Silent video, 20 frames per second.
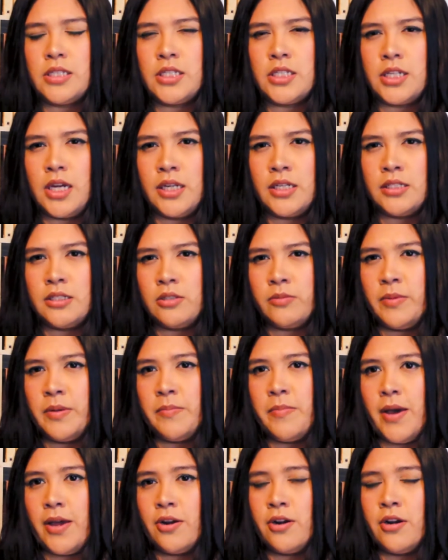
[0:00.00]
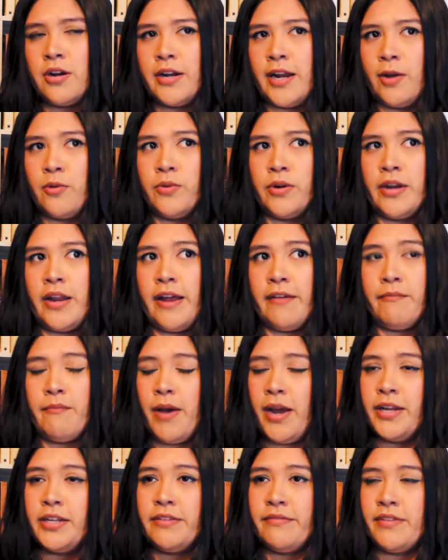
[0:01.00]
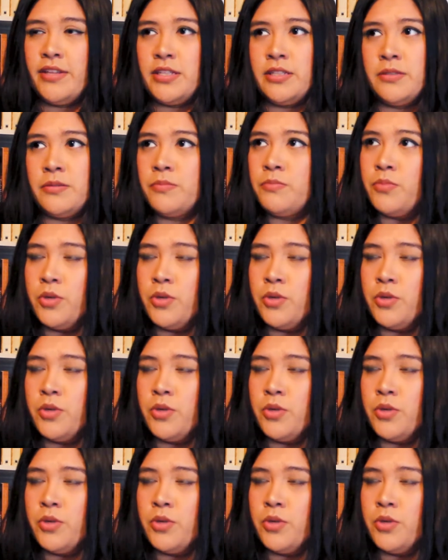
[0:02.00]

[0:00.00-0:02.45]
done a little bit better and I wouldn't have minded if this